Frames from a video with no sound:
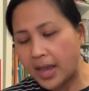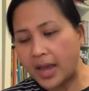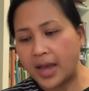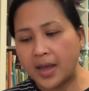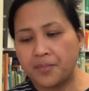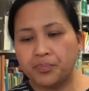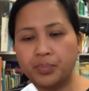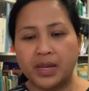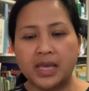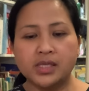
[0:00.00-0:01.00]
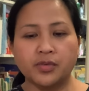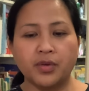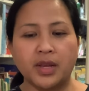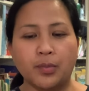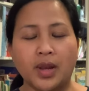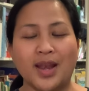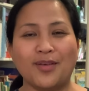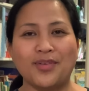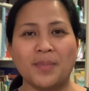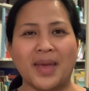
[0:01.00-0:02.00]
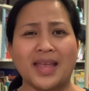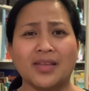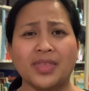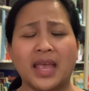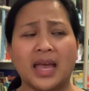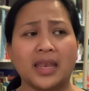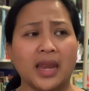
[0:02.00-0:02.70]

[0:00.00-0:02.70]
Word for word: Um, but it is a really, really lovely make at the end.